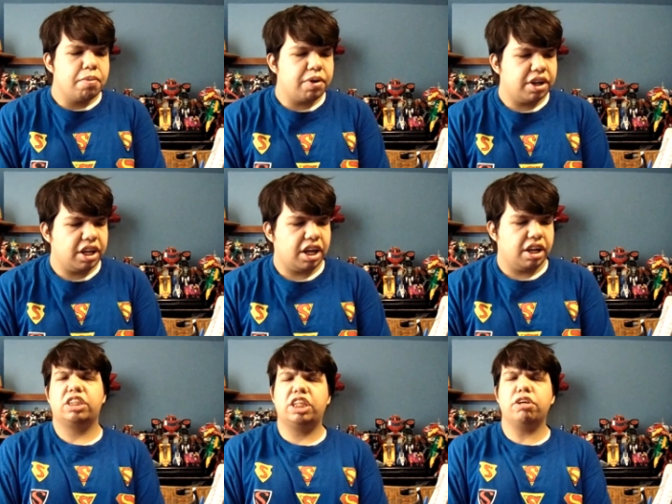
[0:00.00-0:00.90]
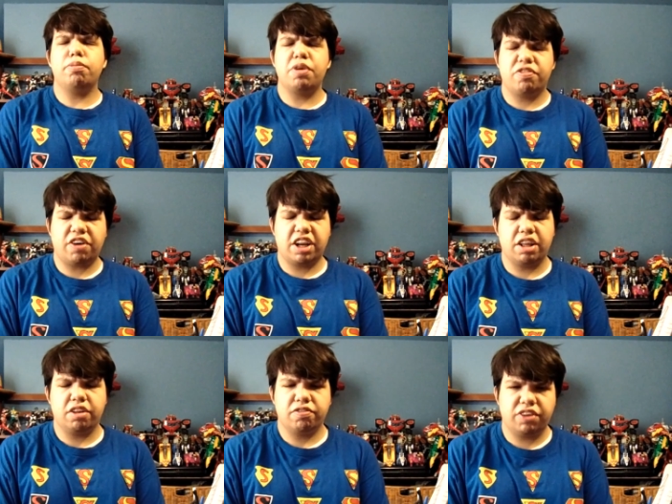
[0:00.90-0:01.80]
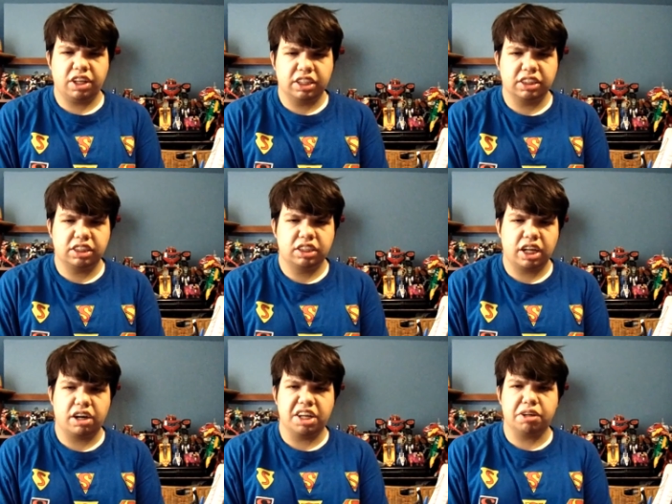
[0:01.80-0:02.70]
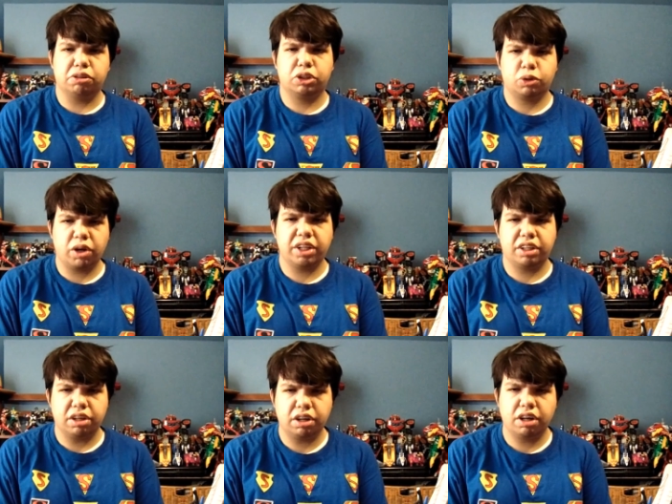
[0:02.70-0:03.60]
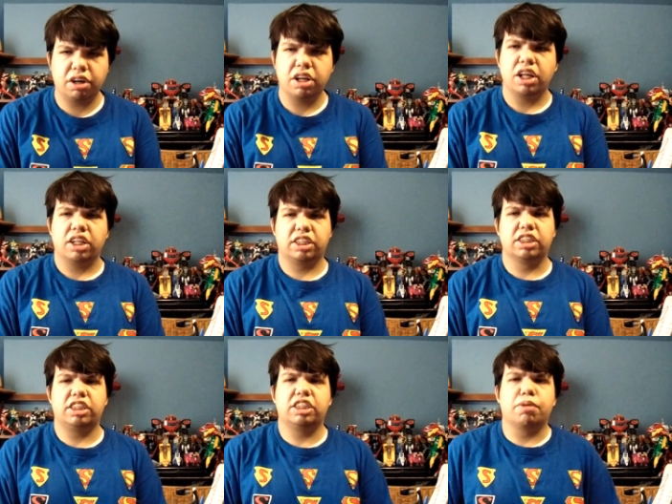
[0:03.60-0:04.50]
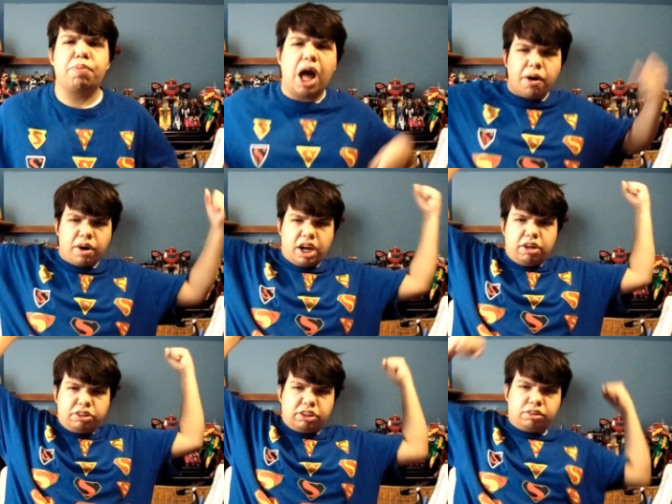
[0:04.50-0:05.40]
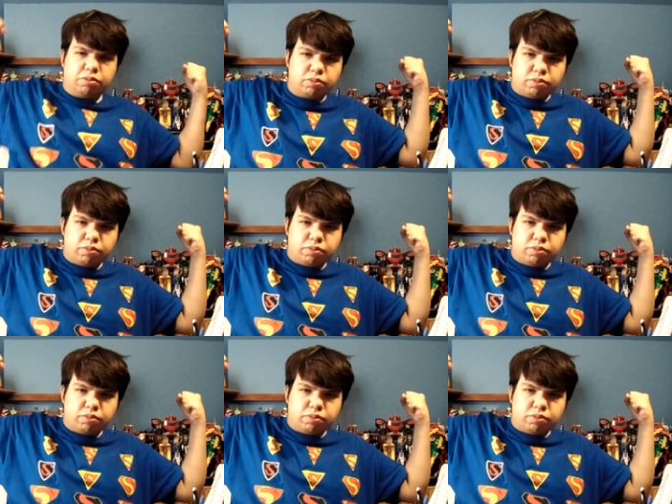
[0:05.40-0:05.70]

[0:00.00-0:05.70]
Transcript: But yeah, she'll be fighting villains that are equal strength to her, since she's a powerhouse.